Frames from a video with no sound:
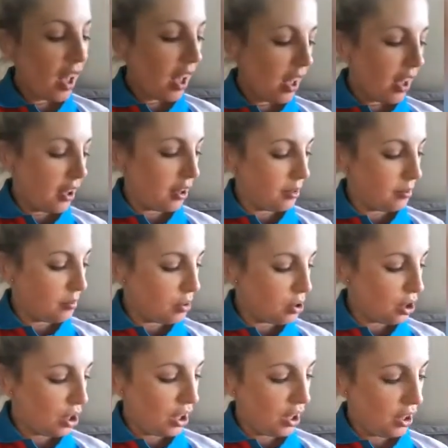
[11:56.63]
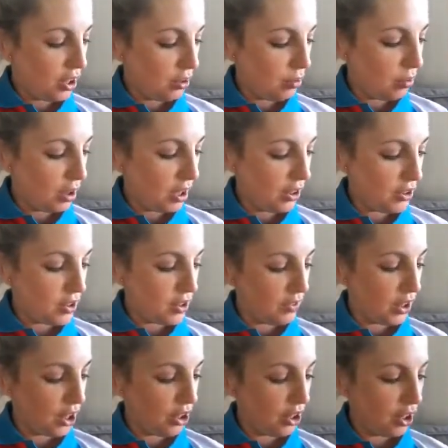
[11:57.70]
So what else have
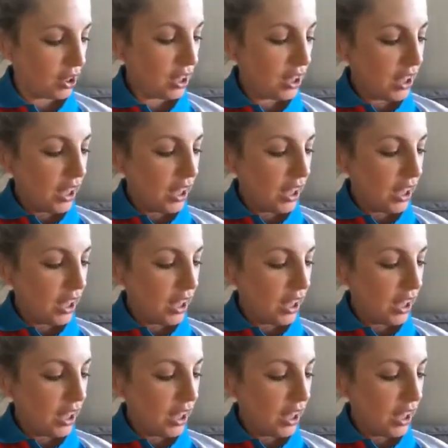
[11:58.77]
I got?